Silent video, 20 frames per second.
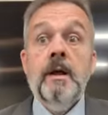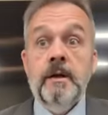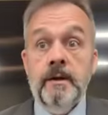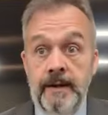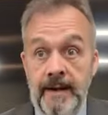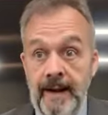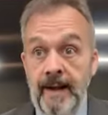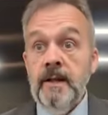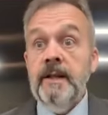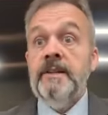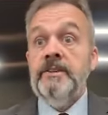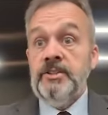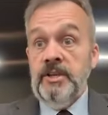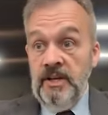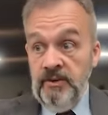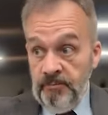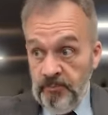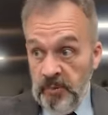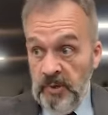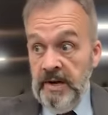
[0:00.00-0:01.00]
Now let's
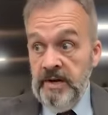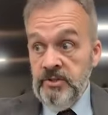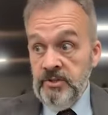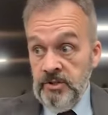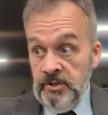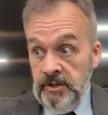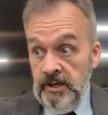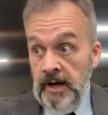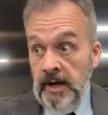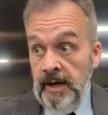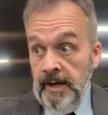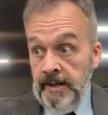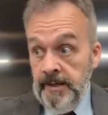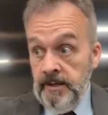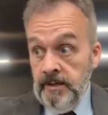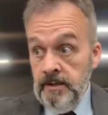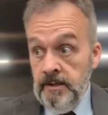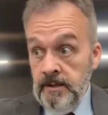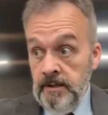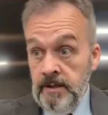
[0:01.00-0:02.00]
give praise to
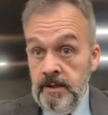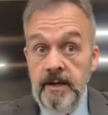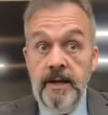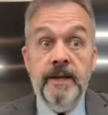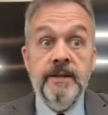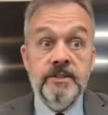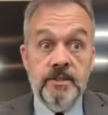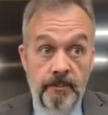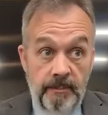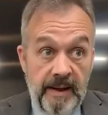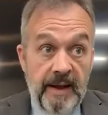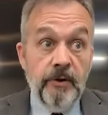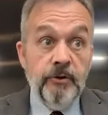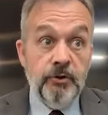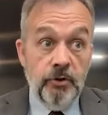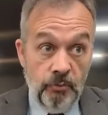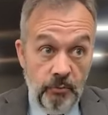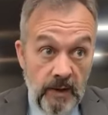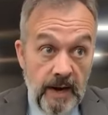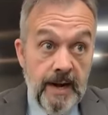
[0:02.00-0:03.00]
God. It's
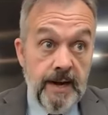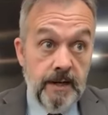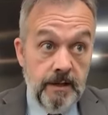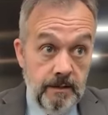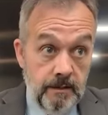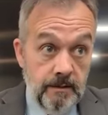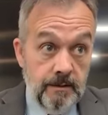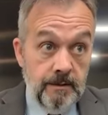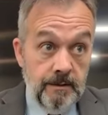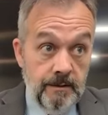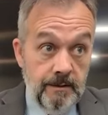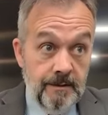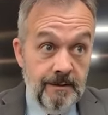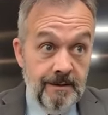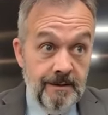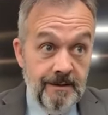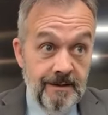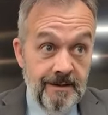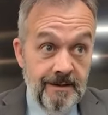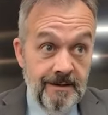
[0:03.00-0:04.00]
about to rain.
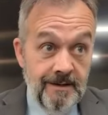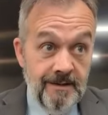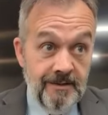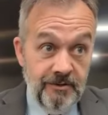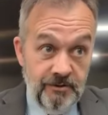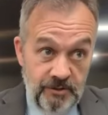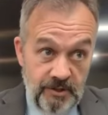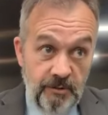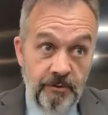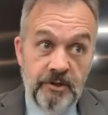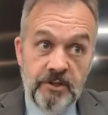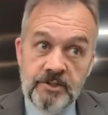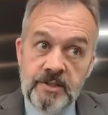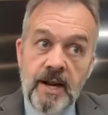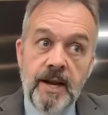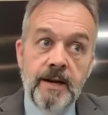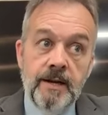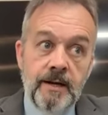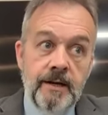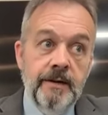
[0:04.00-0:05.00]
You see what he's
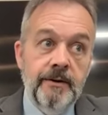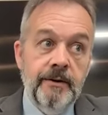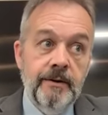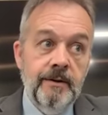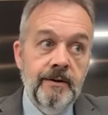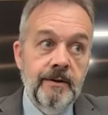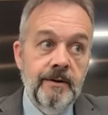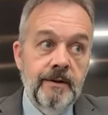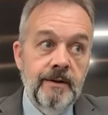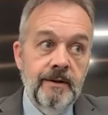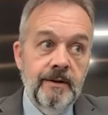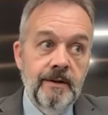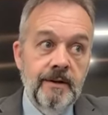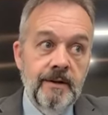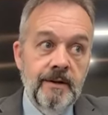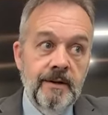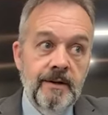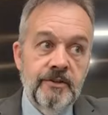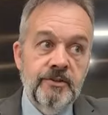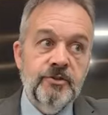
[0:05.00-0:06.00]
saying here?
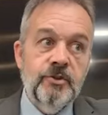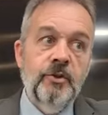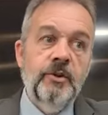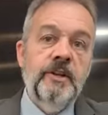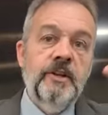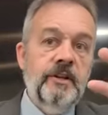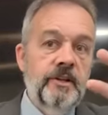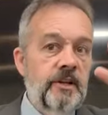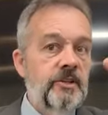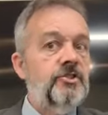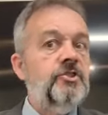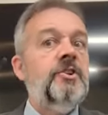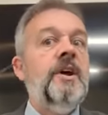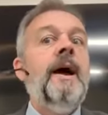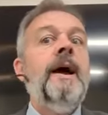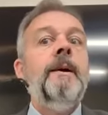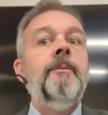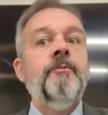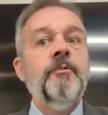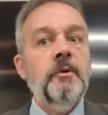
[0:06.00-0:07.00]
So that it's
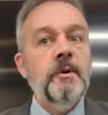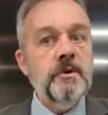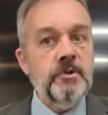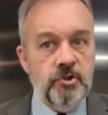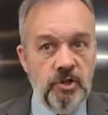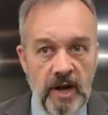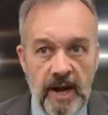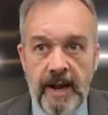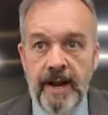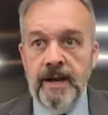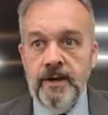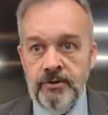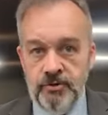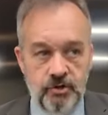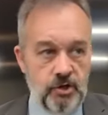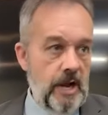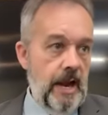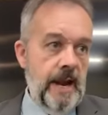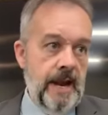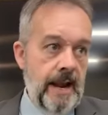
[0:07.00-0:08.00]
time for a
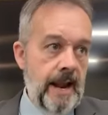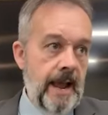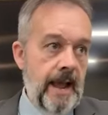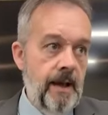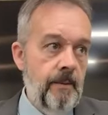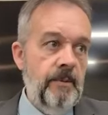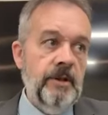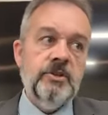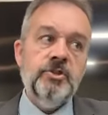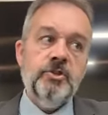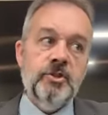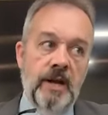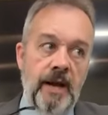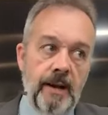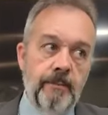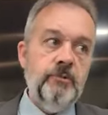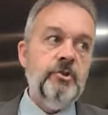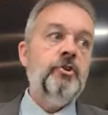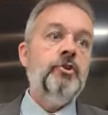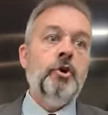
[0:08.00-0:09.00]
change, Ahab. It's
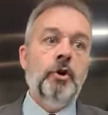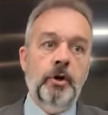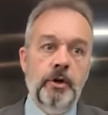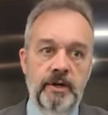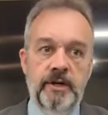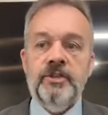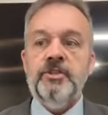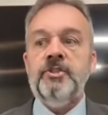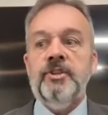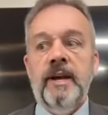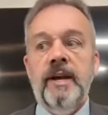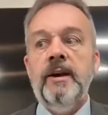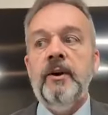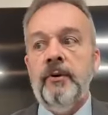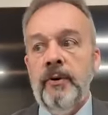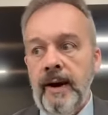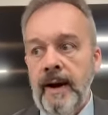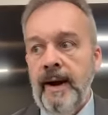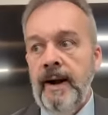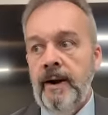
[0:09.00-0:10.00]
time to turn this thing
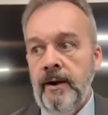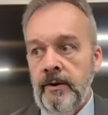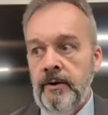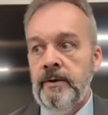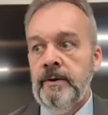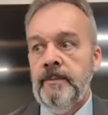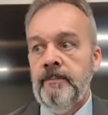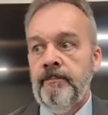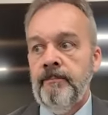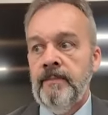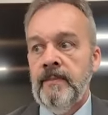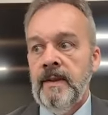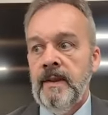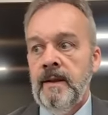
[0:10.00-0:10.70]
around.